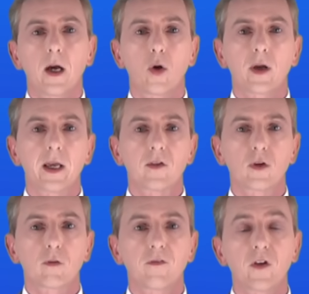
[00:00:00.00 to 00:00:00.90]
Okay,
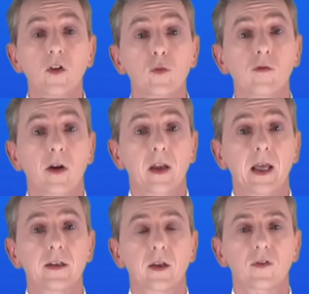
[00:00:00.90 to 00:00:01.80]
so first we write the
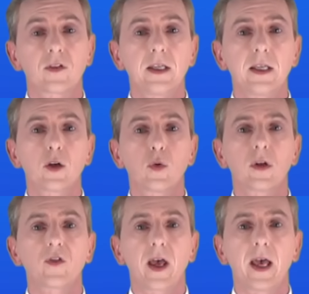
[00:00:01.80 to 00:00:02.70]
letters C equals,